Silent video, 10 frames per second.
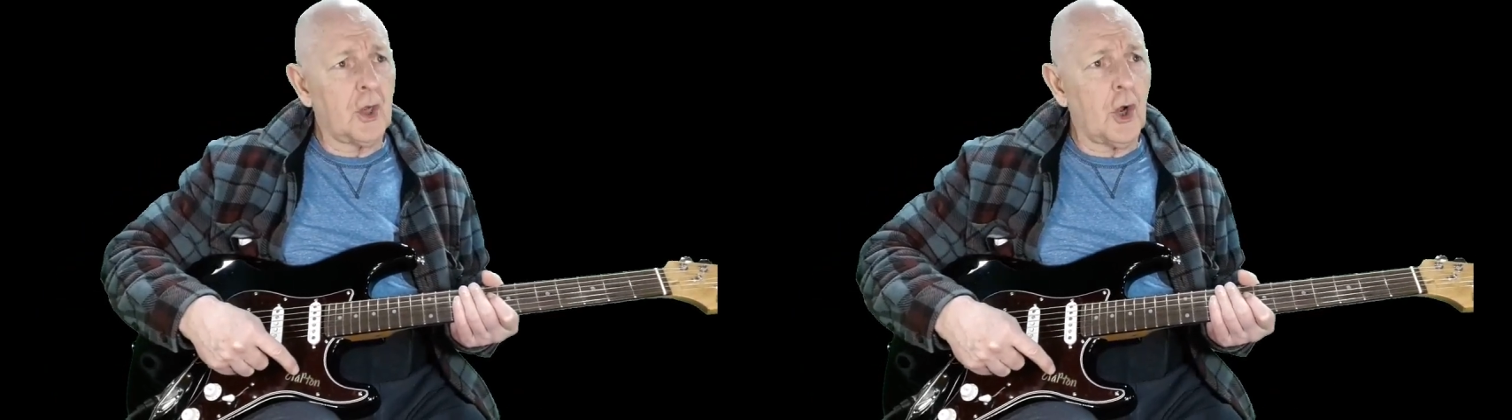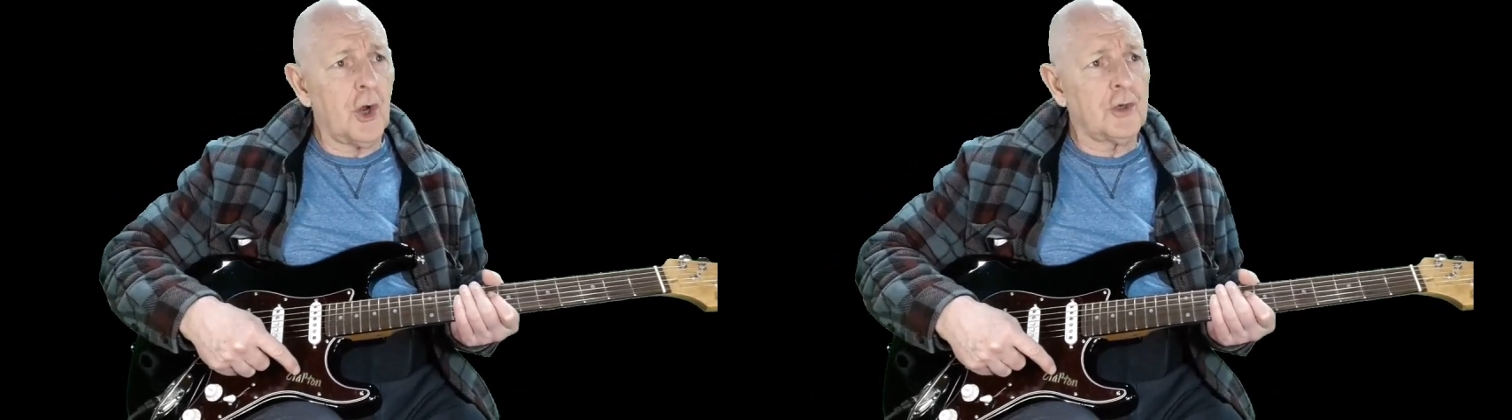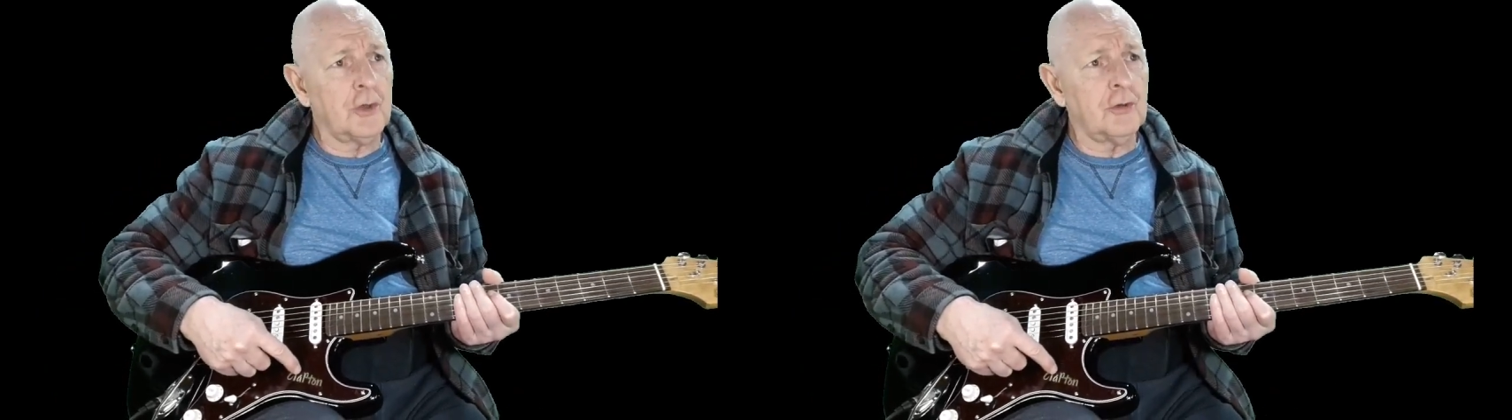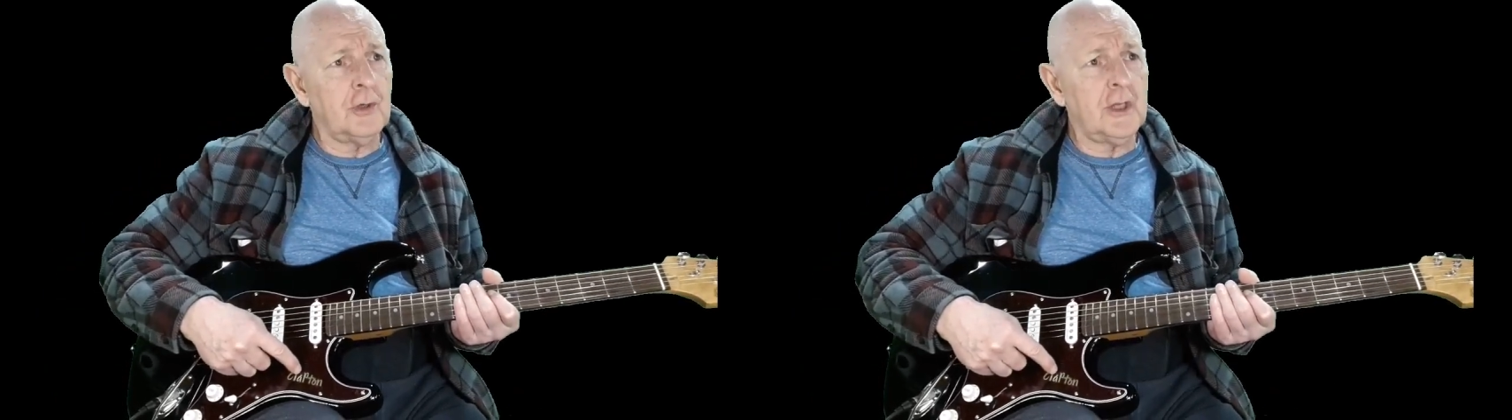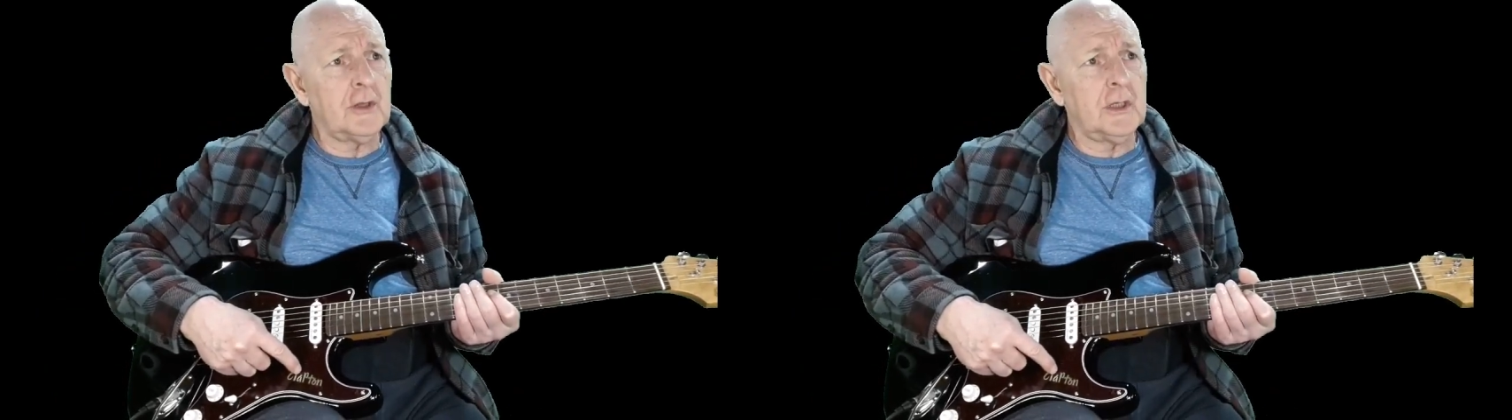card
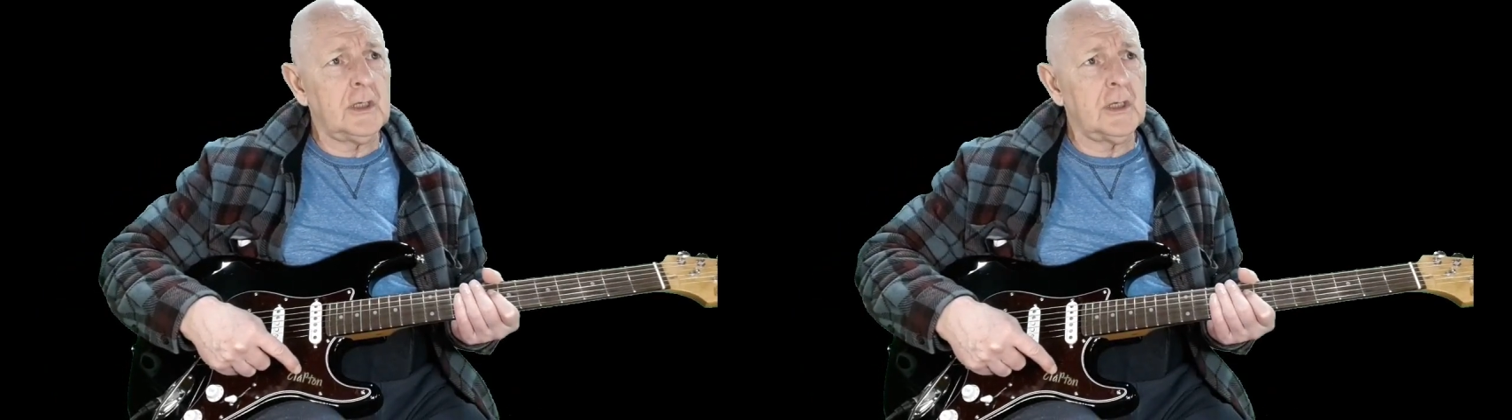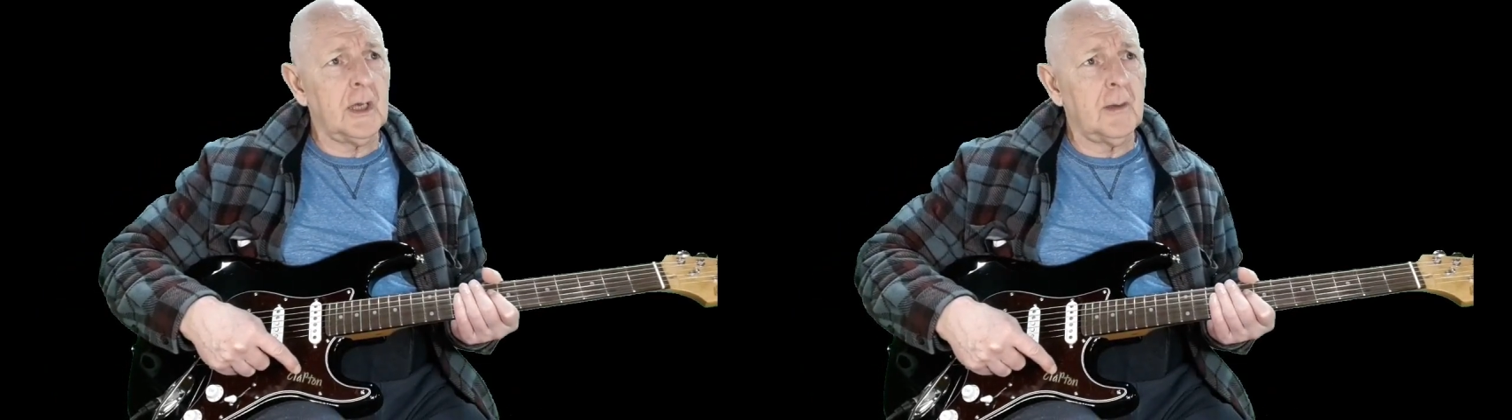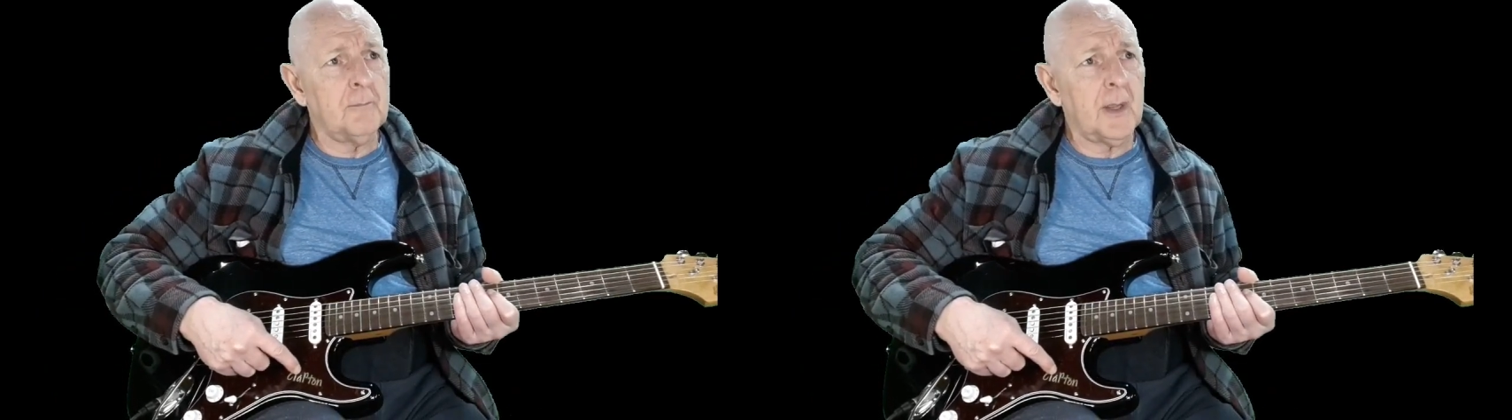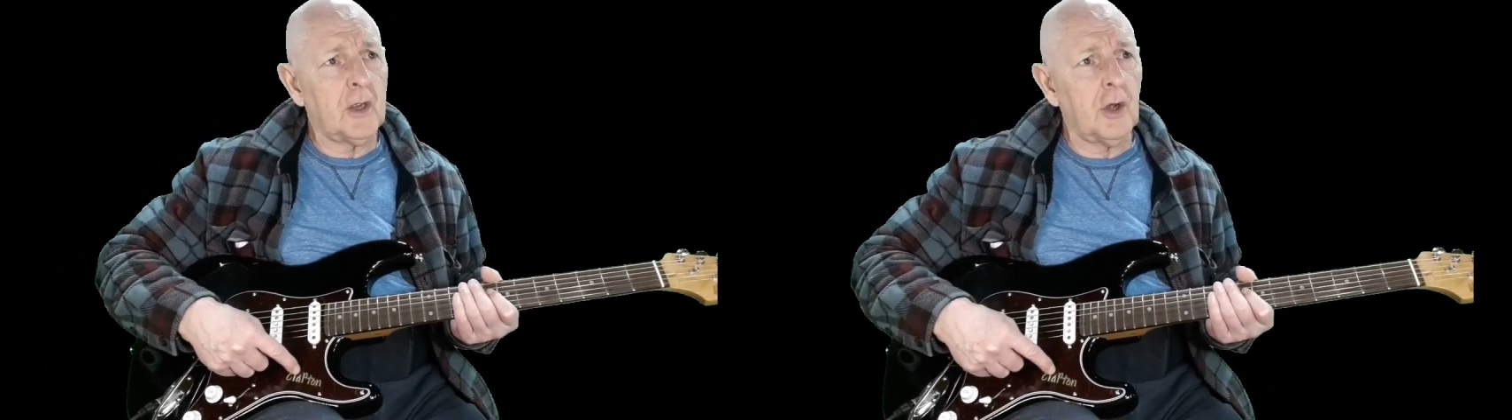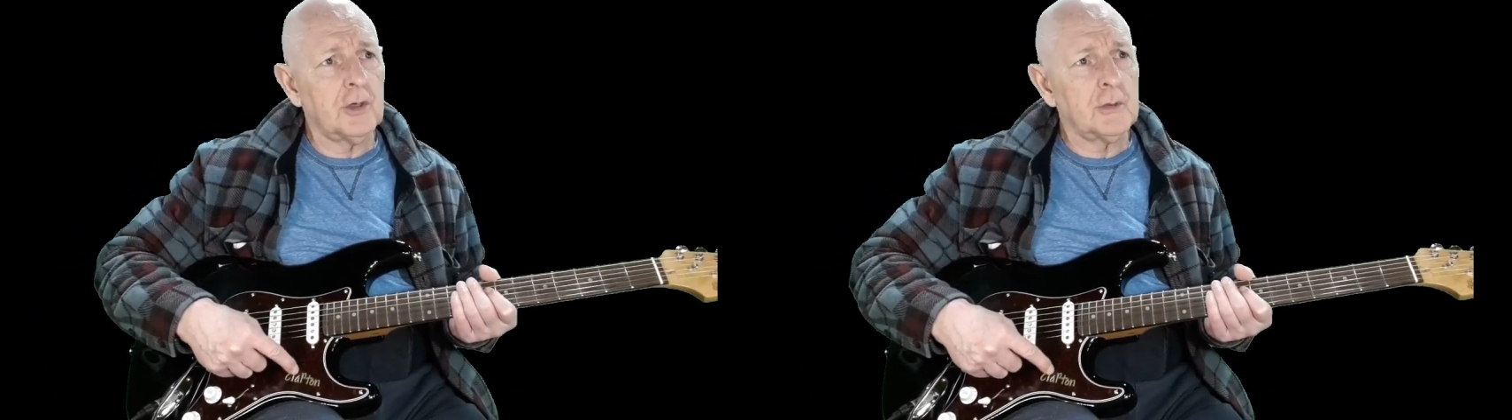underneath the
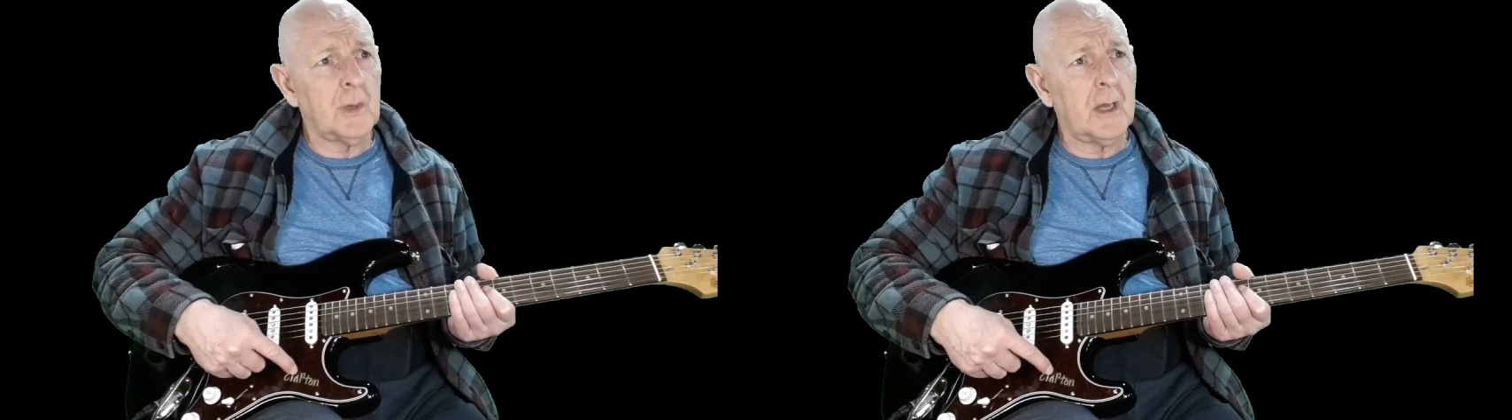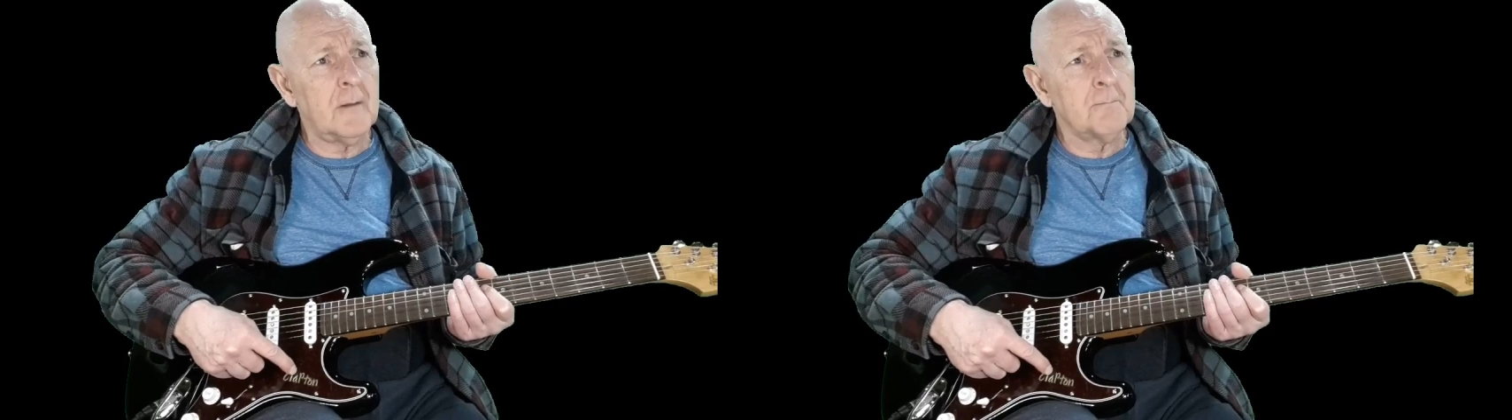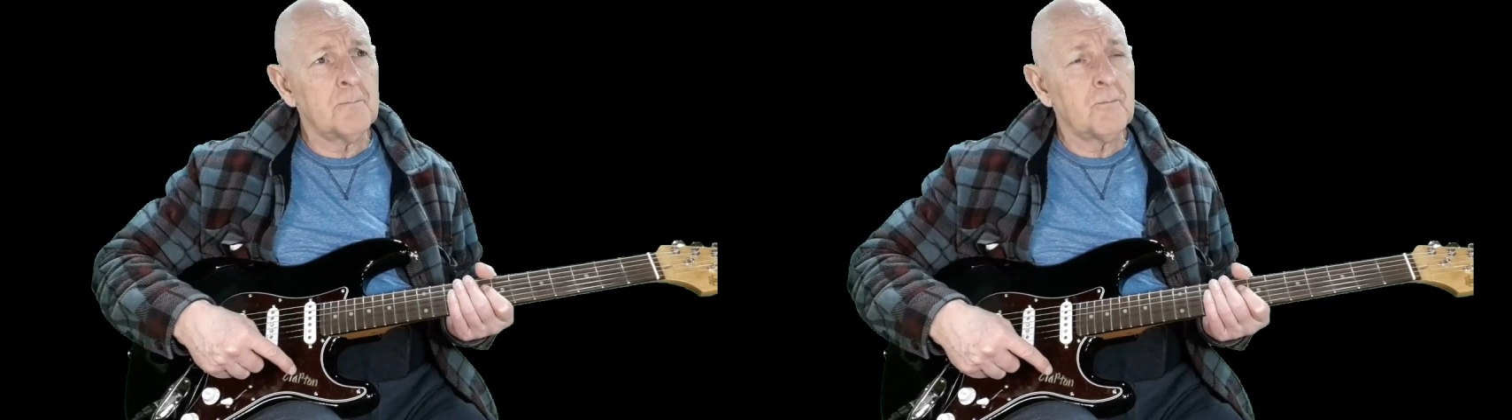pick guard as well.